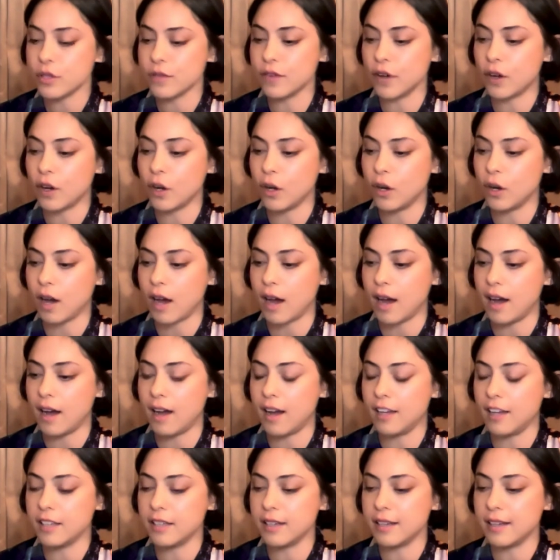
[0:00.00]
of all,
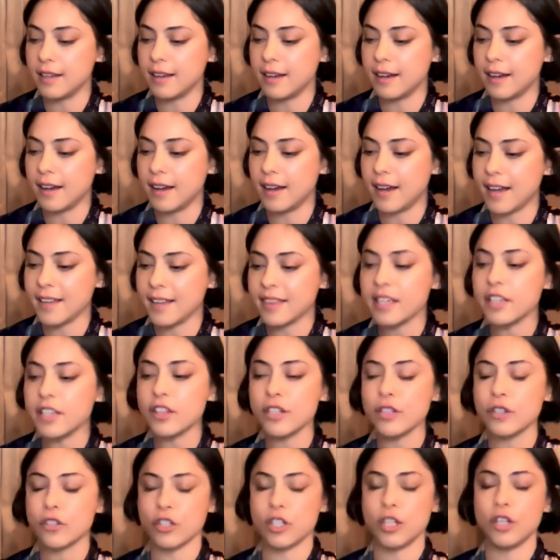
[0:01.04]
I think
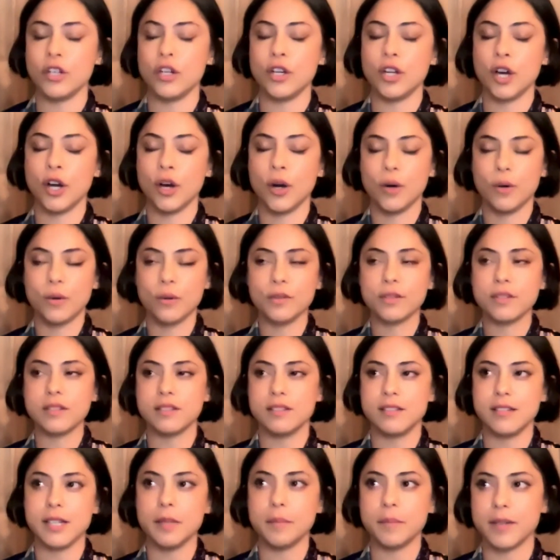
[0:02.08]
that she knows
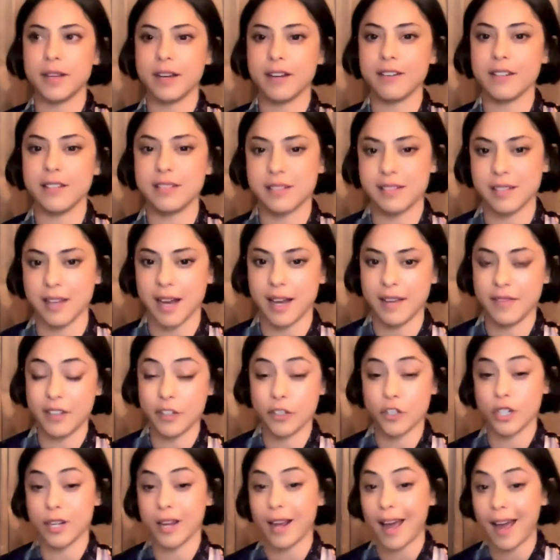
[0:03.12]
deep down inside that
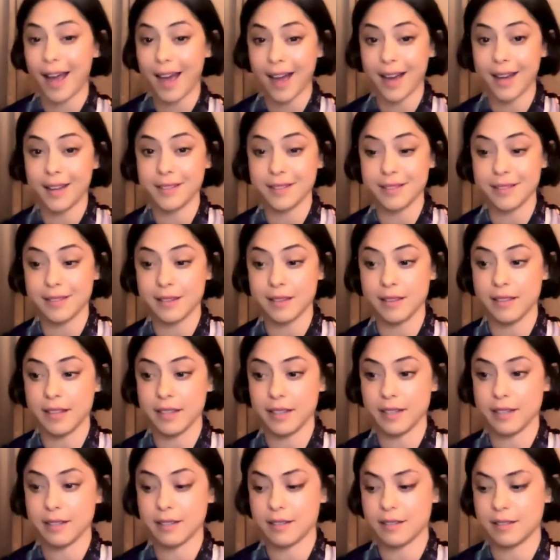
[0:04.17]
she has
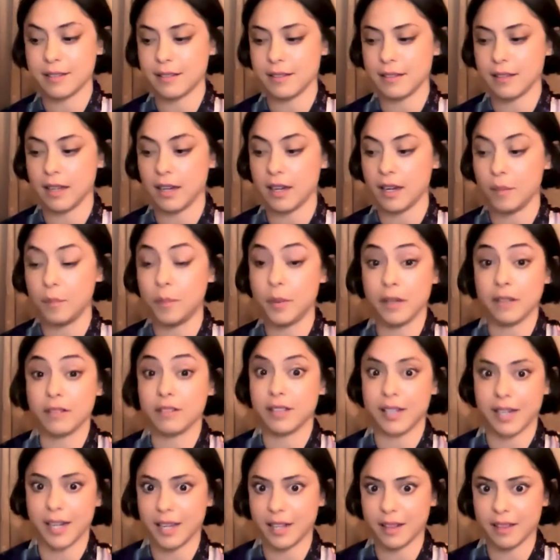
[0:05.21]
this
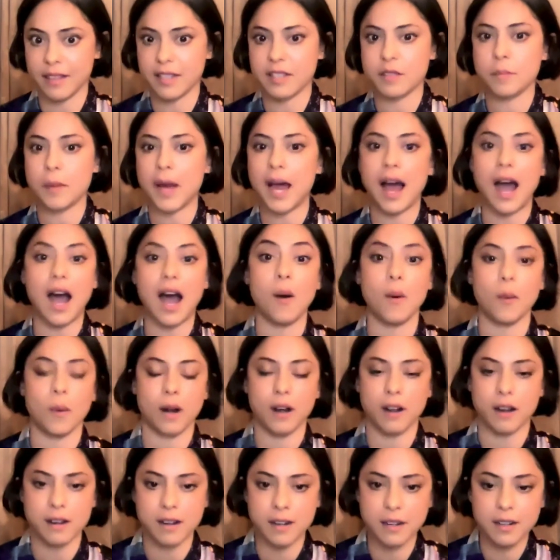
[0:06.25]
ability, this
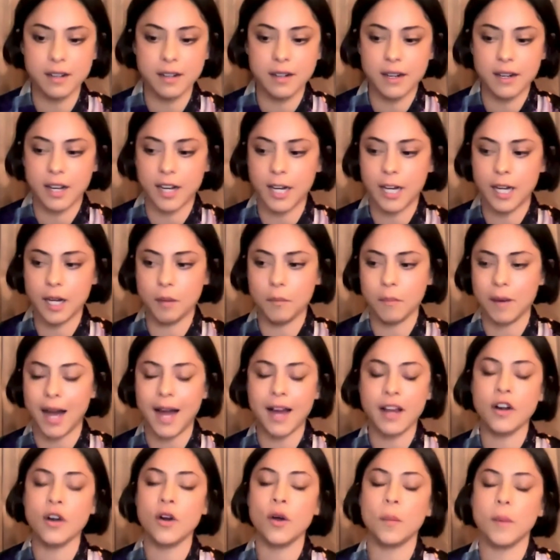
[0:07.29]
power. I
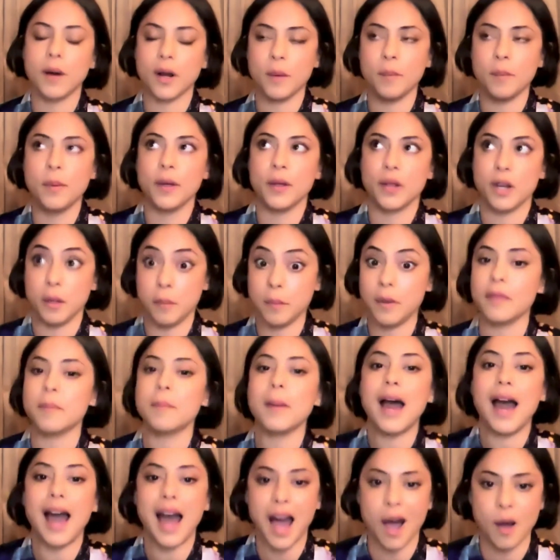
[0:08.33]
don't know about ability, but
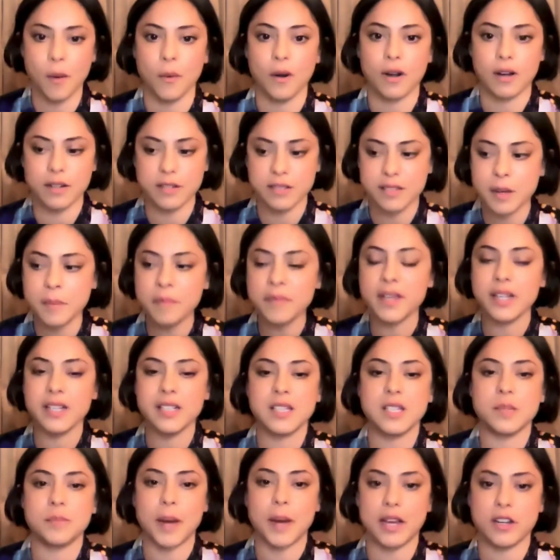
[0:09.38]
power, something
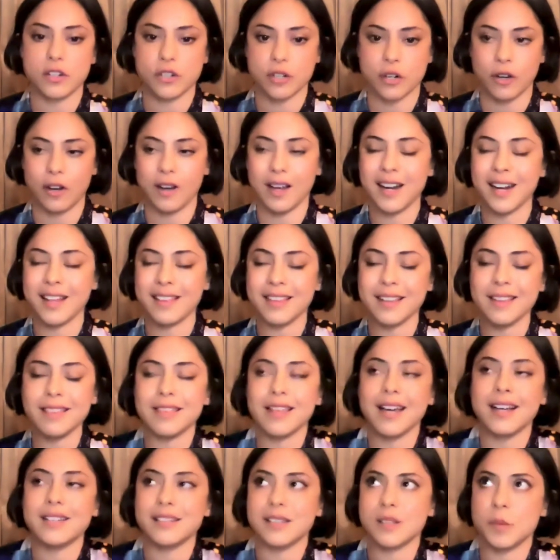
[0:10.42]
special. And I think
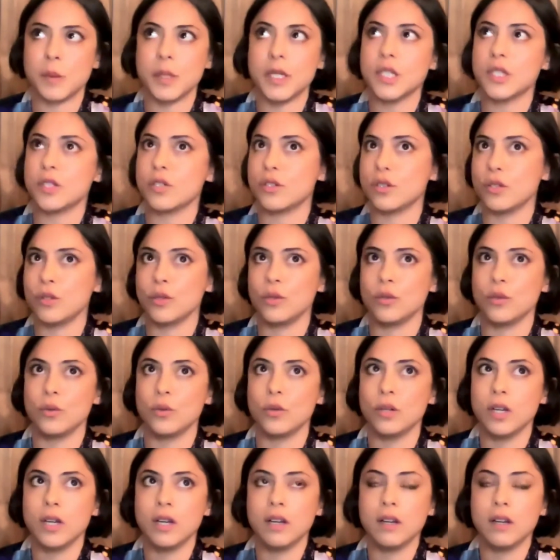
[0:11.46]
that speaks to,